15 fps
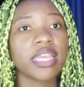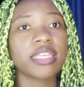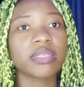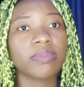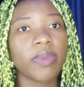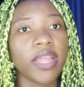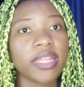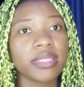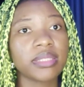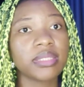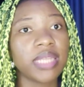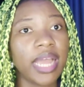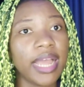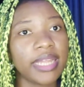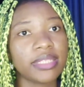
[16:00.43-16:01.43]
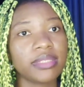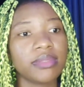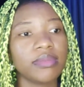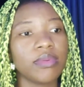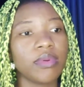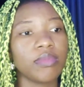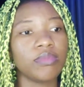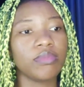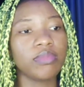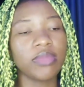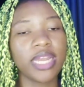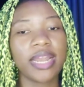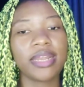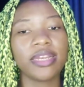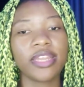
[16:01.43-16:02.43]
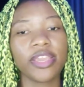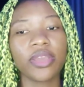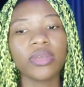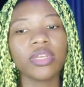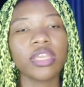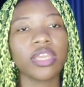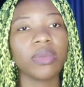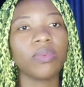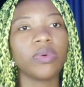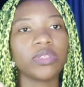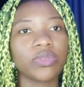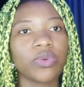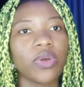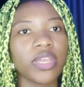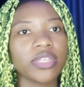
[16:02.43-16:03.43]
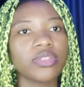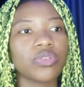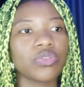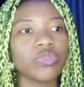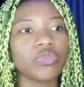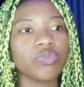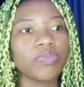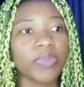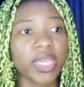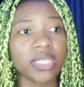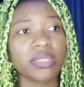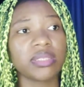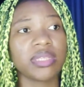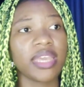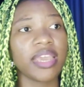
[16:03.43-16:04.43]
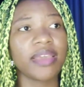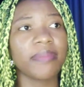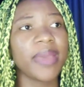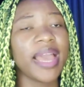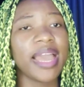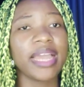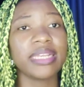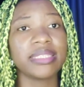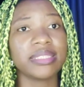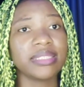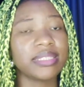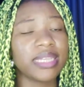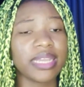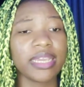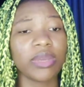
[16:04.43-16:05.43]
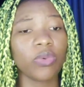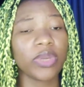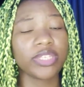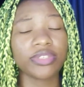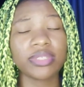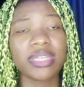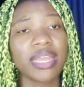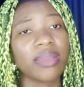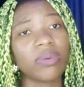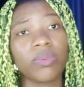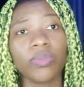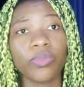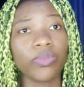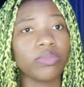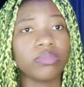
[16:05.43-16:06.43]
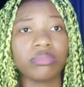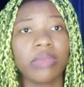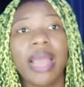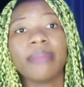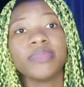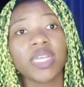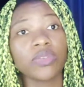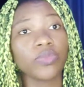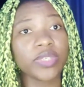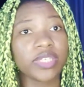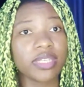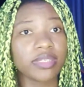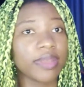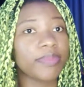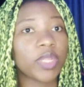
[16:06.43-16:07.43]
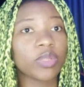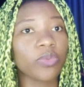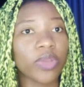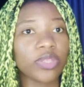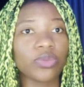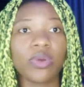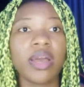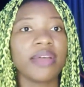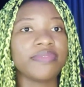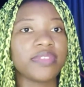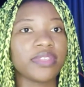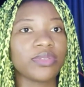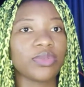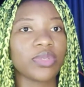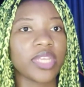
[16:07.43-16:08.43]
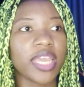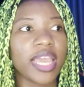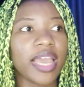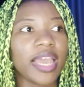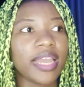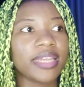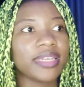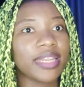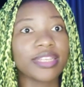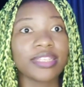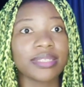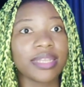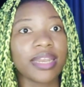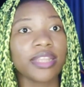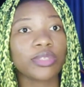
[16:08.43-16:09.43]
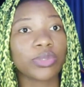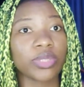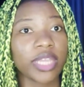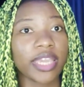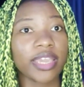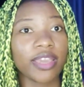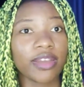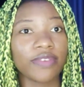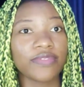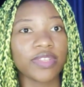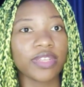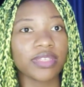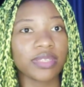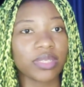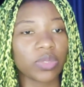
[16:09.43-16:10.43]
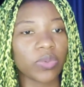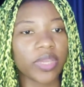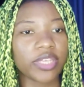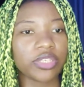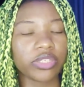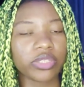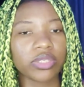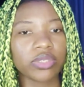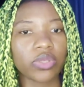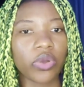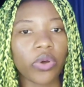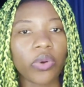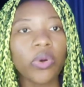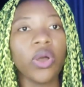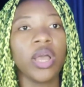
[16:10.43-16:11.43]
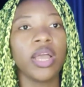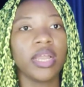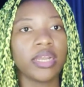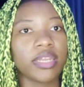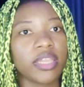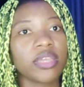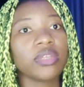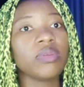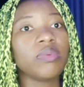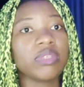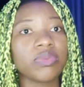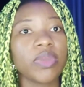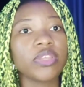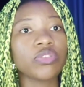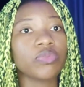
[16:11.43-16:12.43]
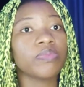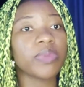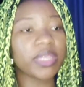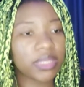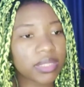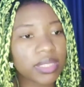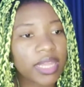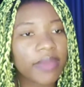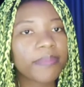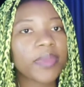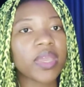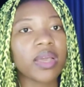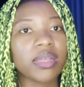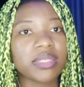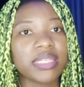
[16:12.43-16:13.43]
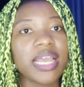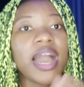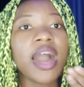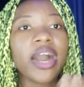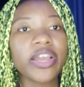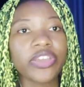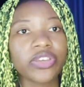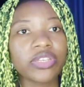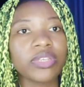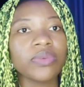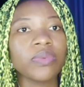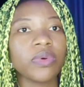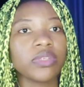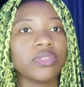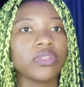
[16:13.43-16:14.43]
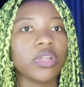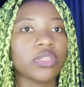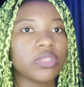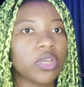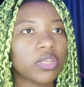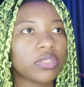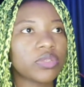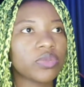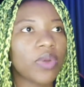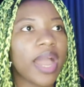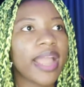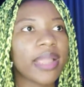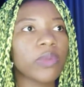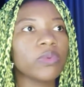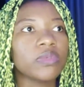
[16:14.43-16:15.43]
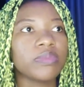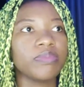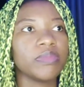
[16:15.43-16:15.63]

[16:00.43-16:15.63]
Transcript: explained that Leonie was going to beat them, and they were just like, I'm done with this, I'm not going to have this today, and they decided to take care of the situation. So Leonie was going to beat them because the ironing was not done. So I would